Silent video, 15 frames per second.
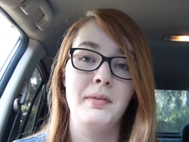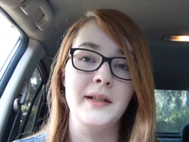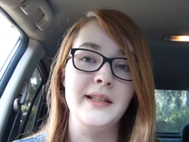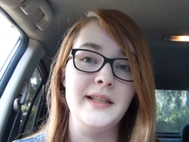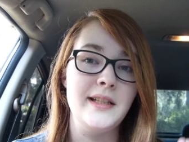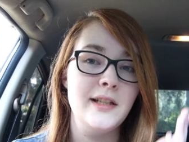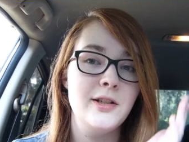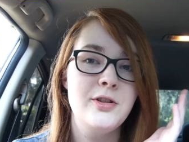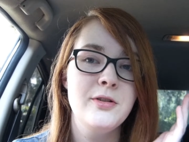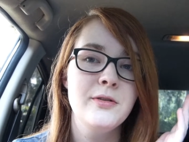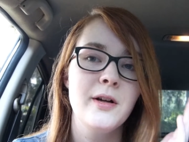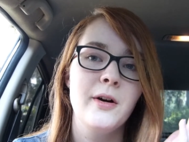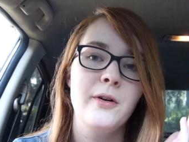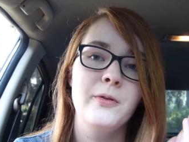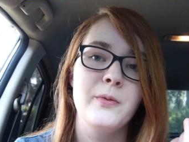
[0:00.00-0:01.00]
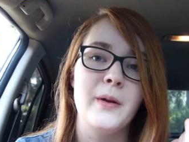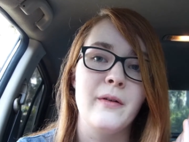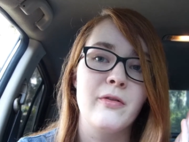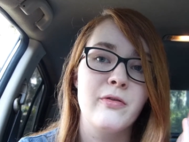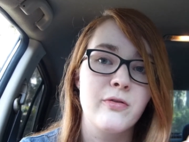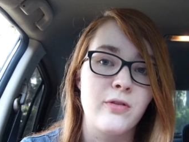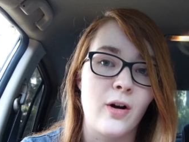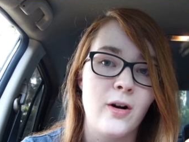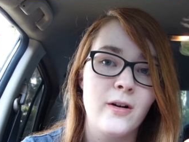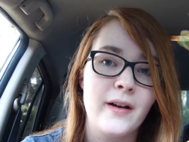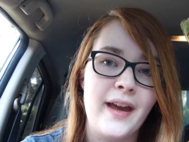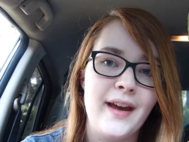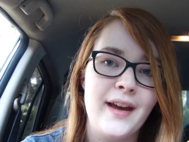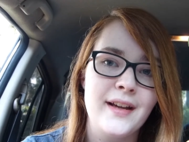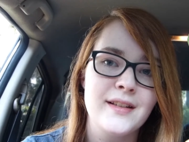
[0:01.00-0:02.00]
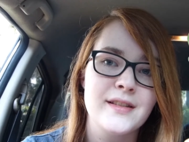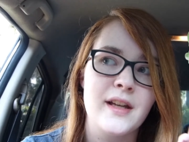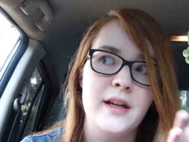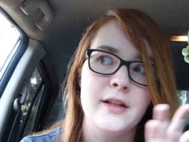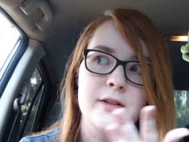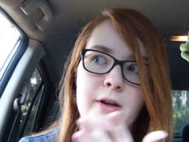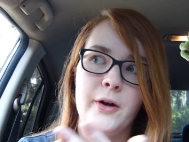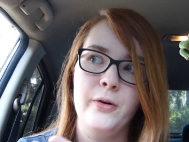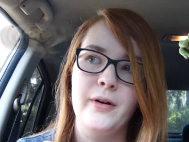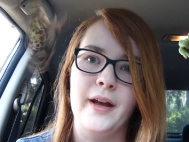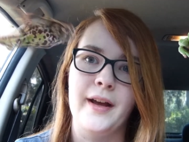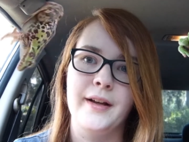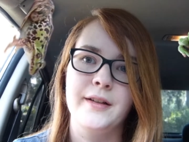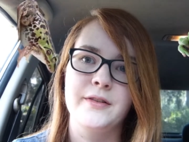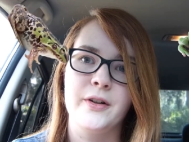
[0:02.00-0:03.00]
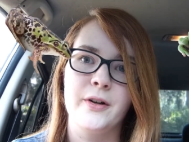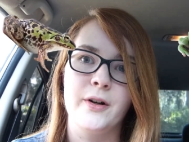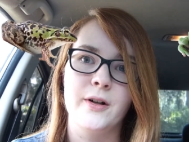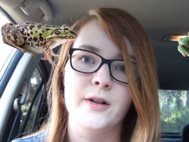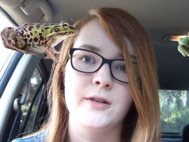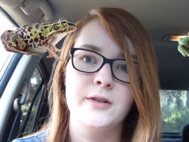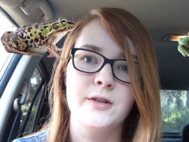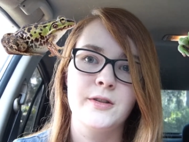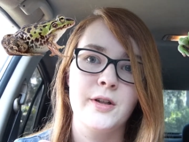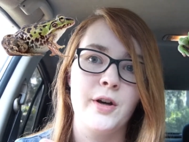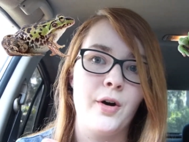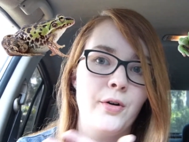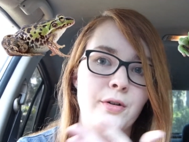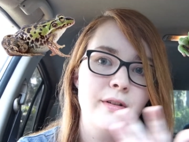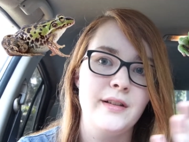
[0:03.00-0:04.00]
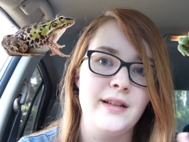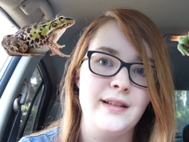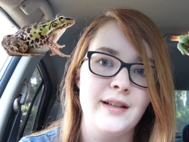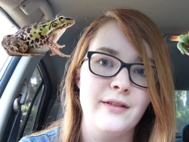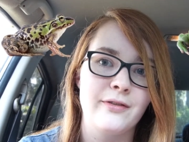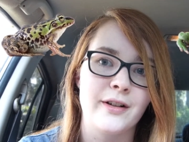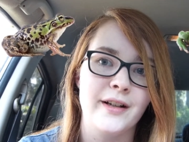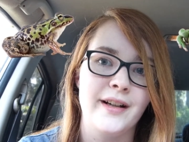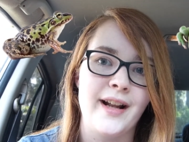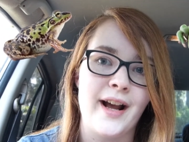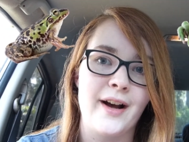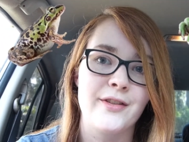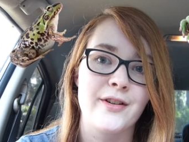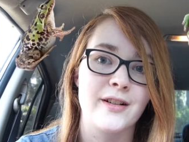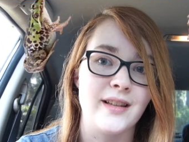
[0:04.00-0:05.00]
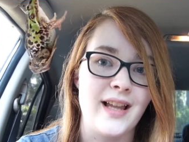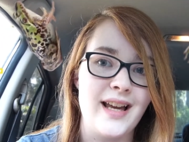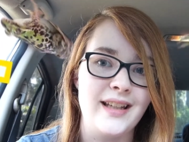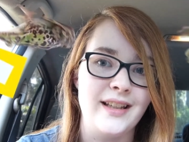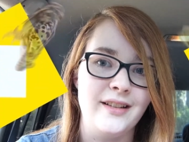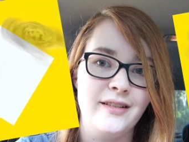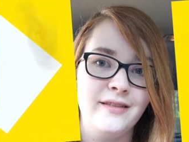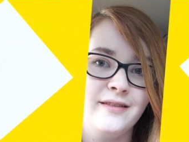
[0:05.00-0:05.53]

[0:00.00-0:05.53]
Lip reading: But did you know that frog eggs and toad eggs are totally different in how they're laid?